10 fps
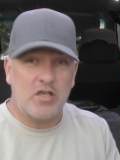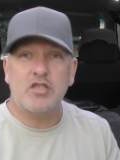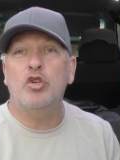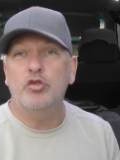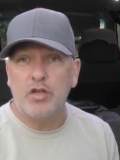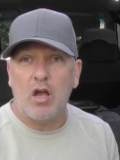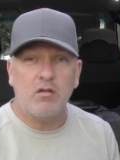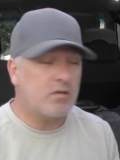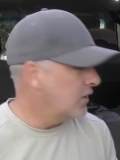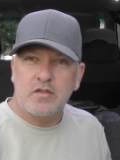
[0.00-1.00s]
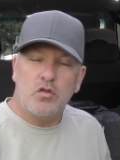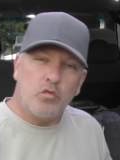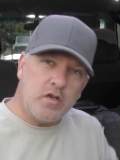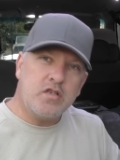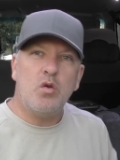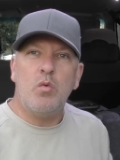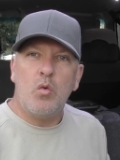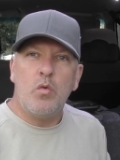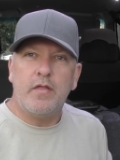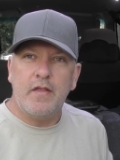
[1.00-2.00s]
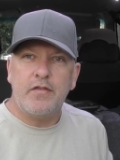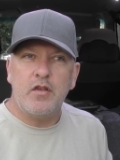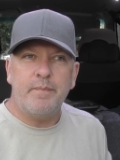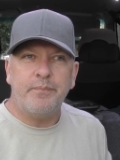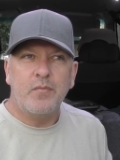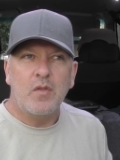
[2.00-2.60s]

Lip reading: I still don't. The reason I went with lithium